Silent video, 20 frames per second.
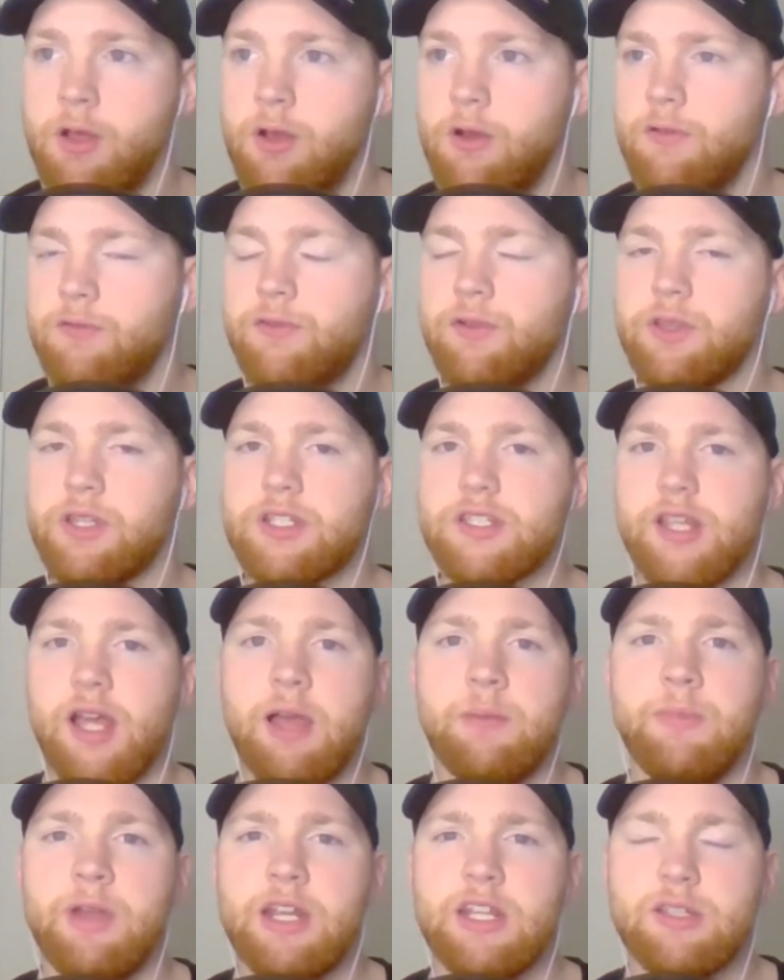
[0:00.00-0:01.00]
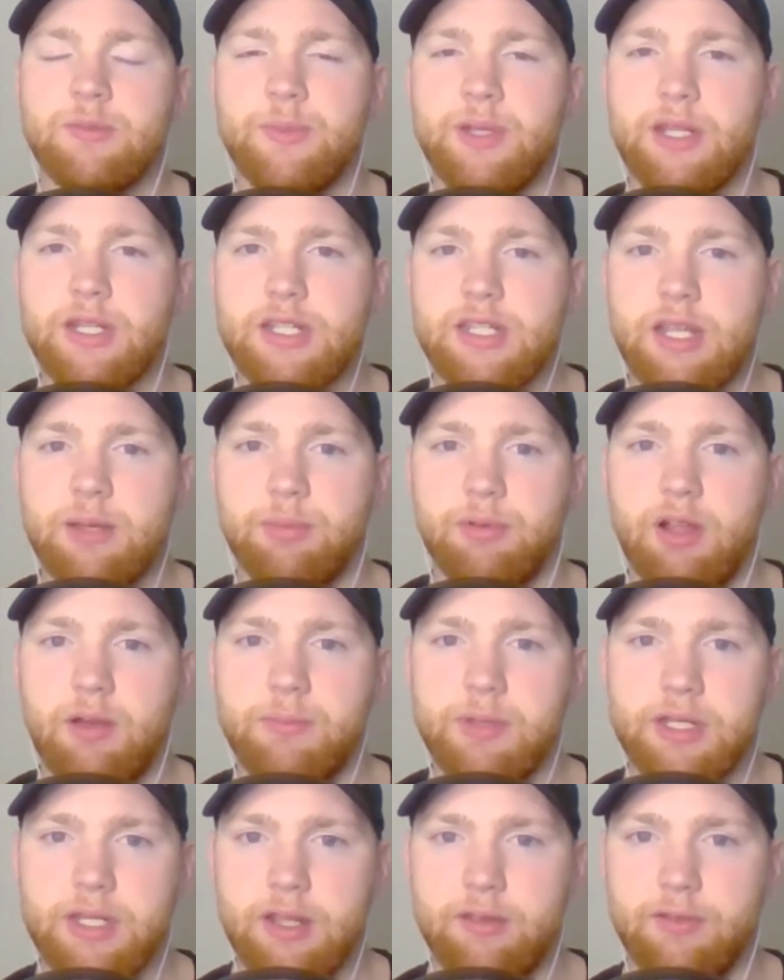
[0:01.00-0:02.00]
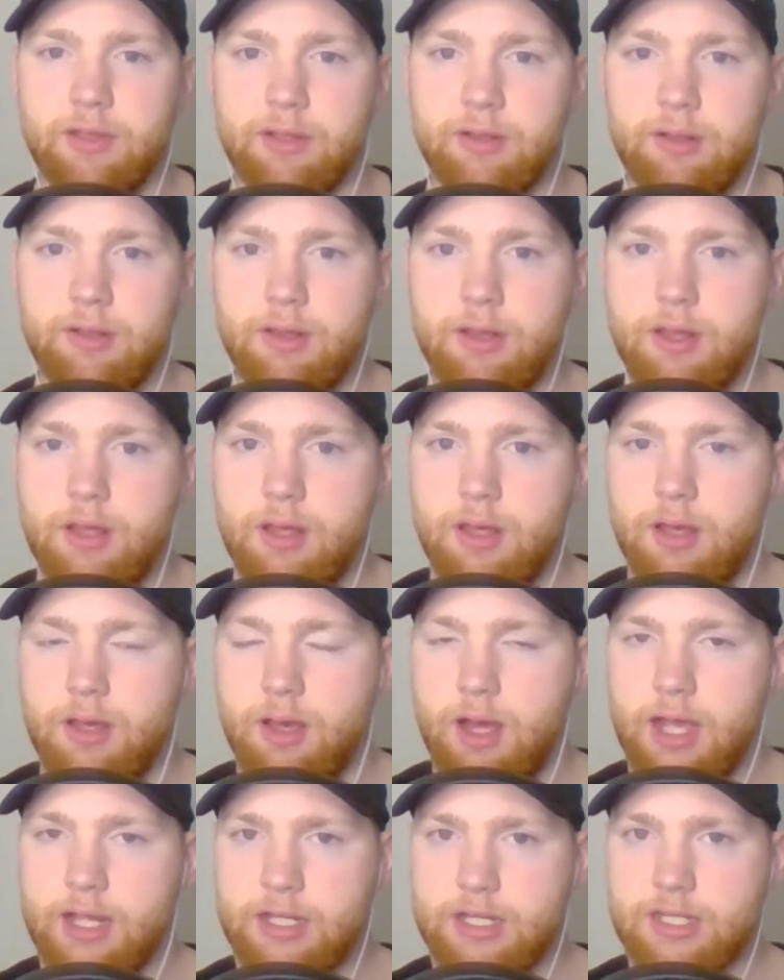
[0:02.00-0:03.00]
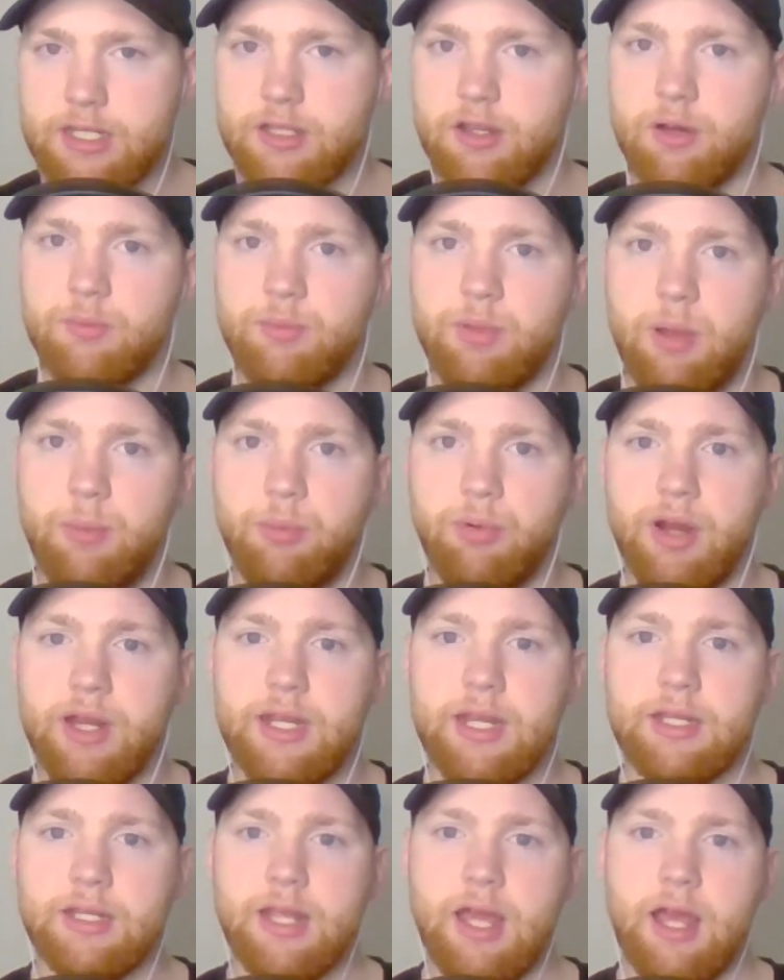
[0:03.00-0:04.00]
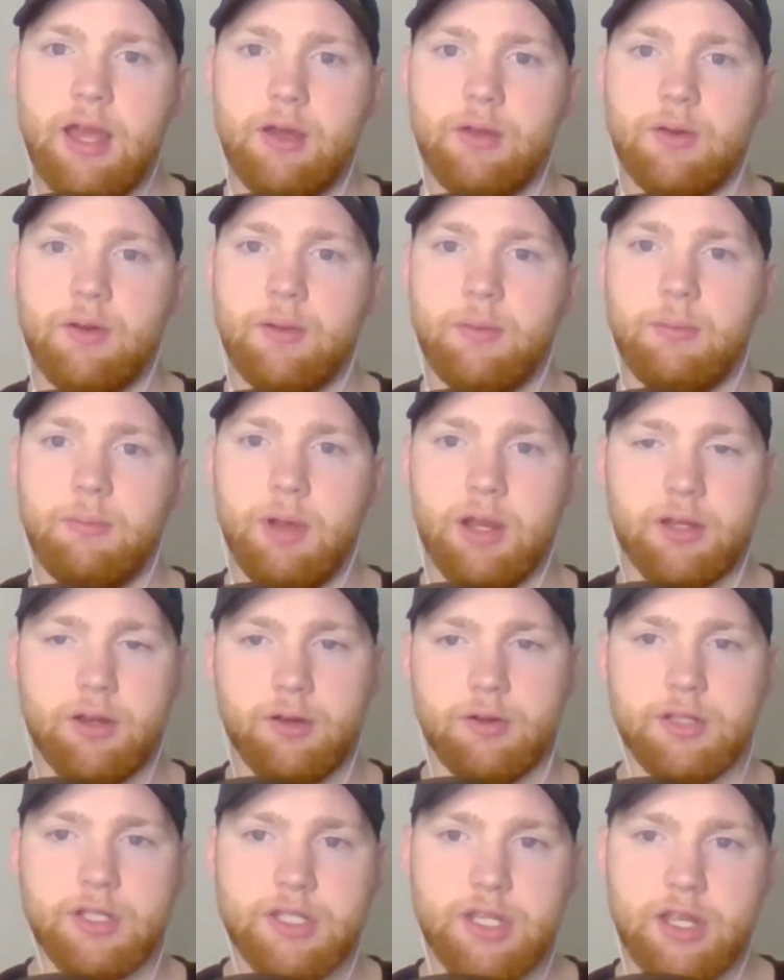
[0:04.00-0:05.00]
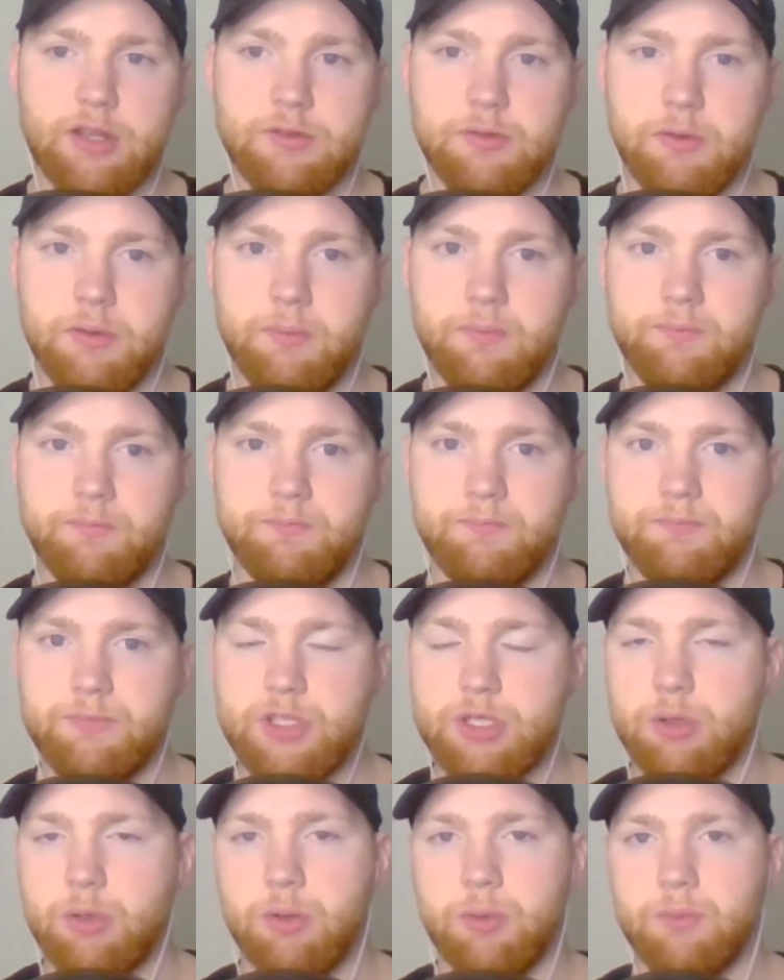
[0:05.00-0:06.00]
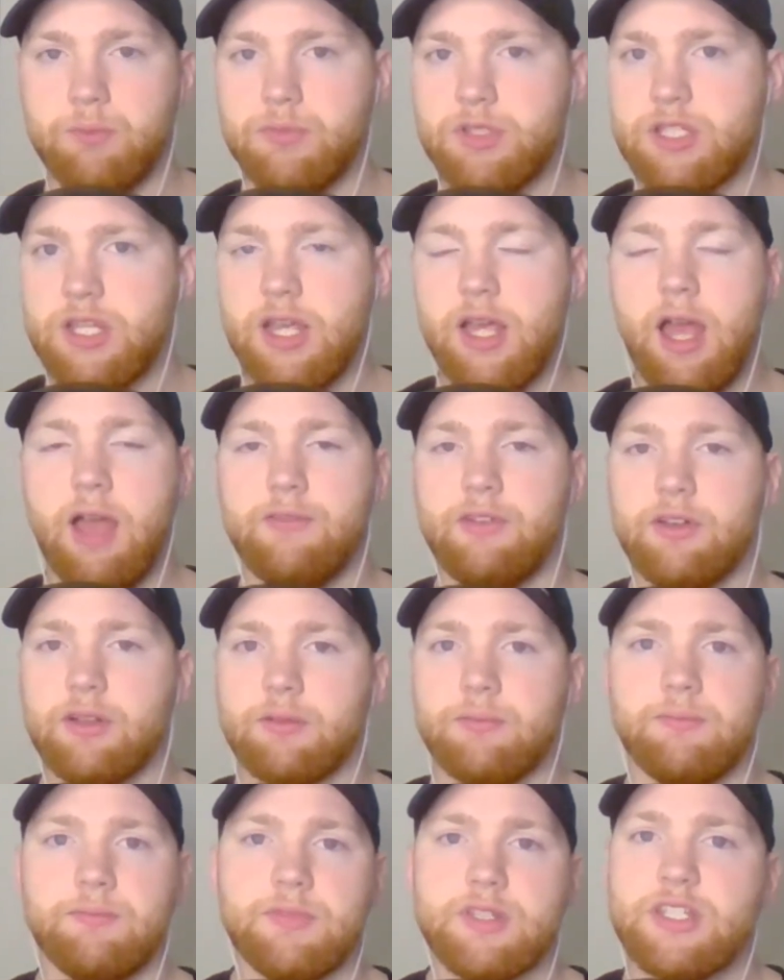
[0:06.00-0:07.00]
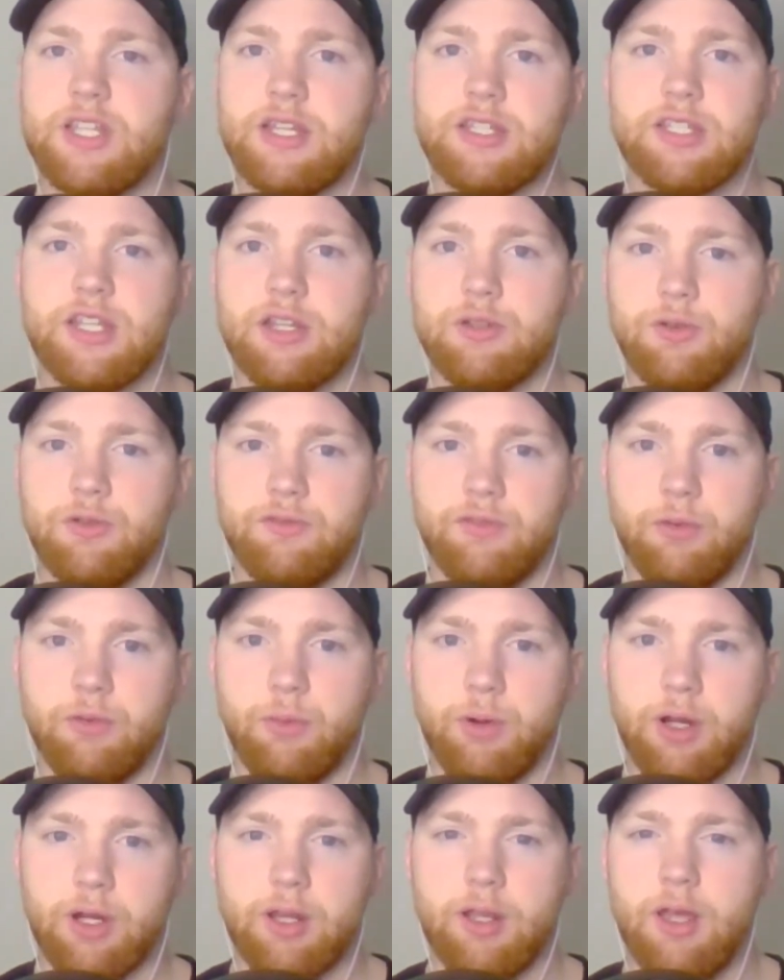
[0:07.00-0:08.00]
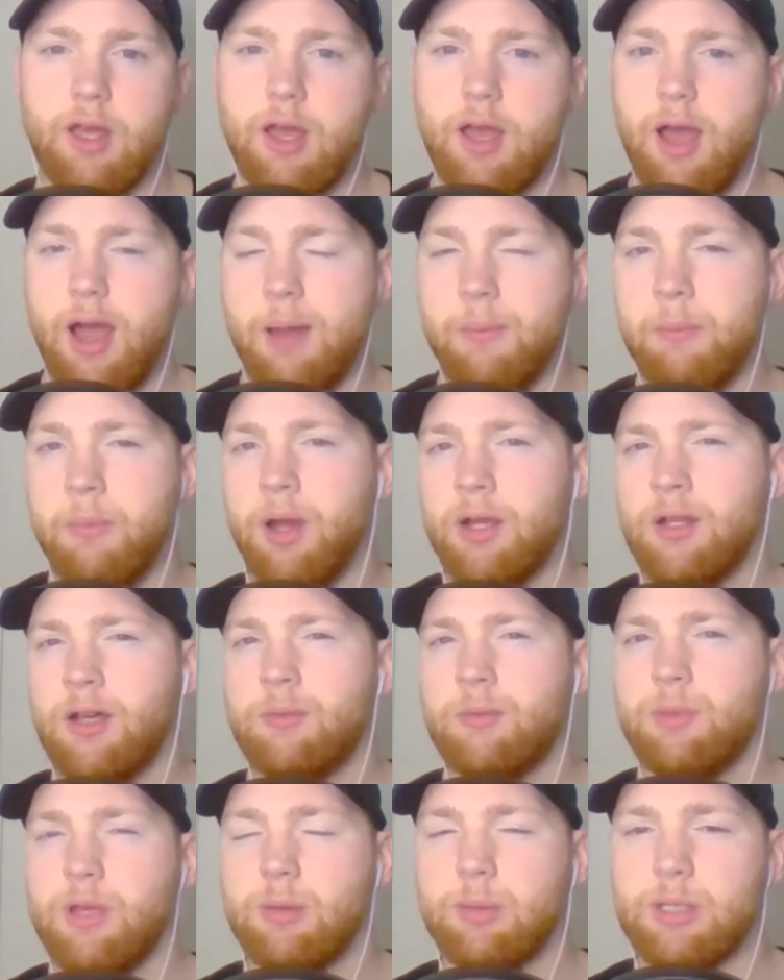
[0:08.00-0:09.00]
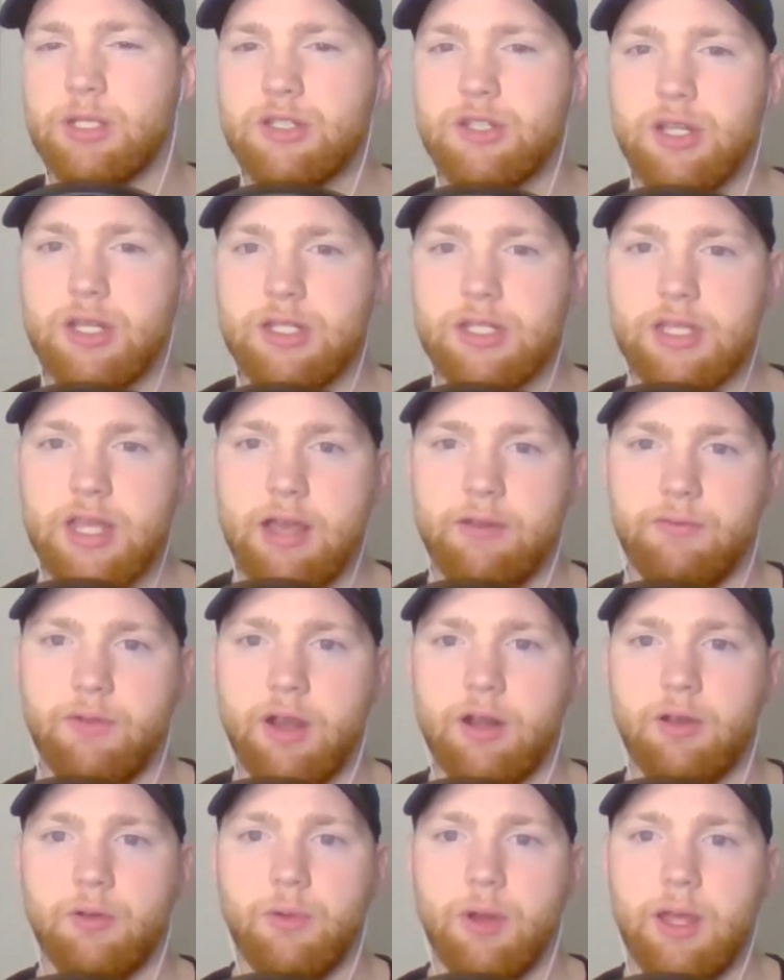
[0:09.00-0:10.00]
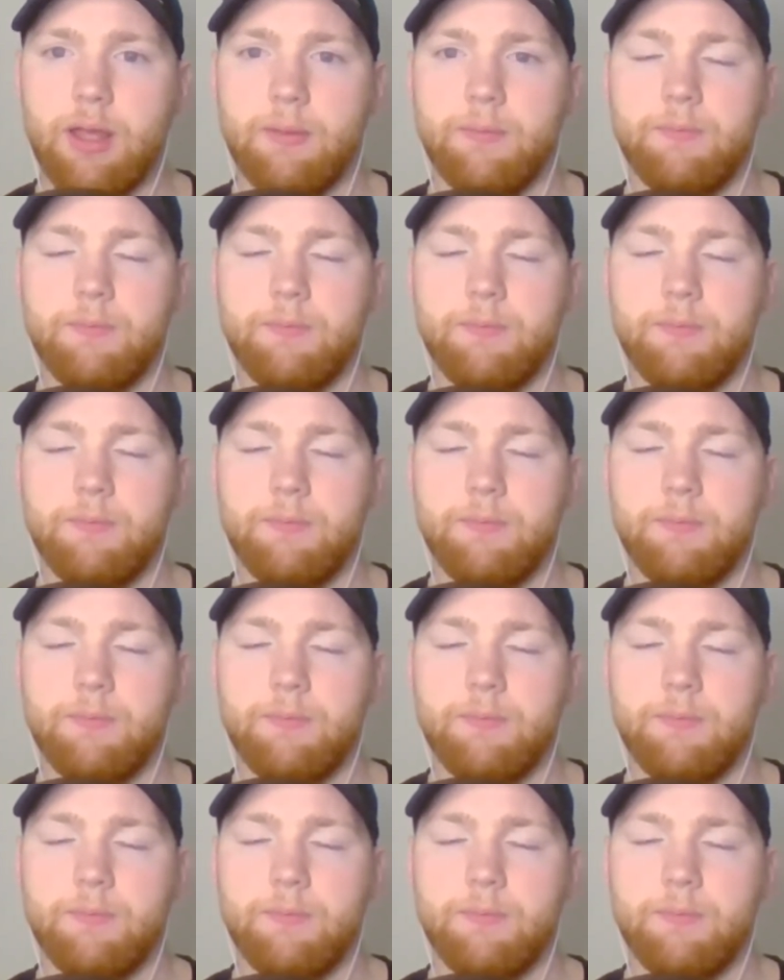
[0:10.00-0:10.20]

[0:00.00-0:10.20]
For the time management example I've been giving, I can start by breaking down my current schedule. So say I have a set schedule for work, I might not be able to change that right away.